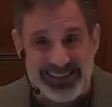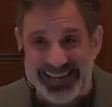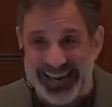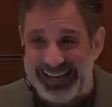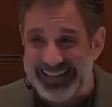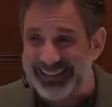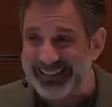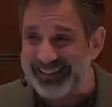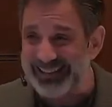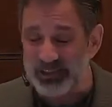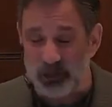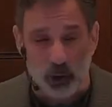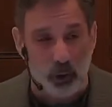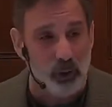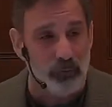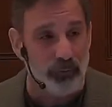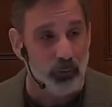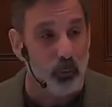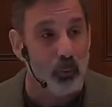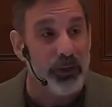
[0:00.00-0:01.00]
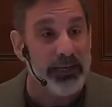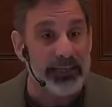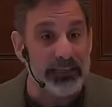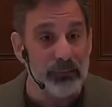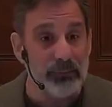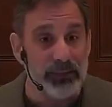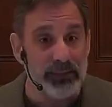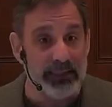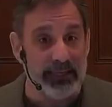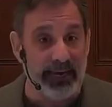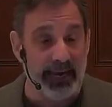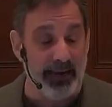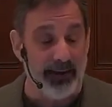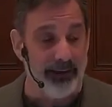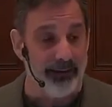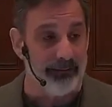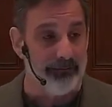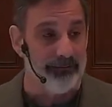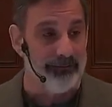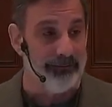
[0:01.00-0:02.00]
take this over. We can be the heir.
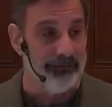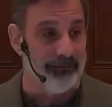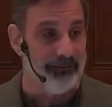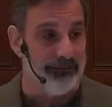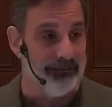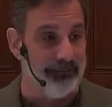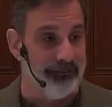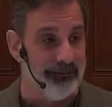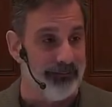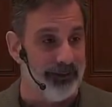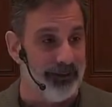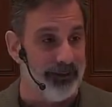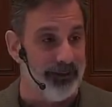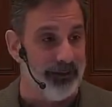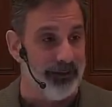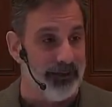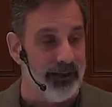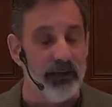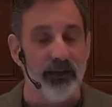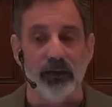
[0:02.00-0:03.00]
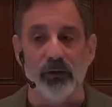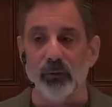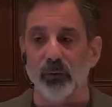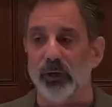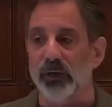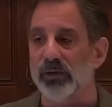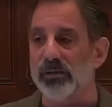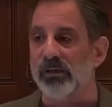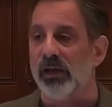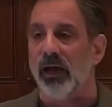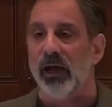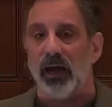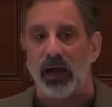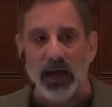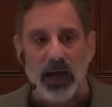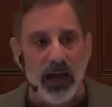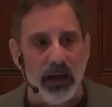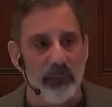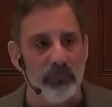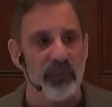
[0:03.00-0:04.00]
In other words,
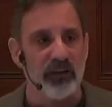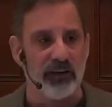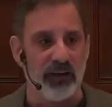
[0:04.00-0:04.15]
I'm the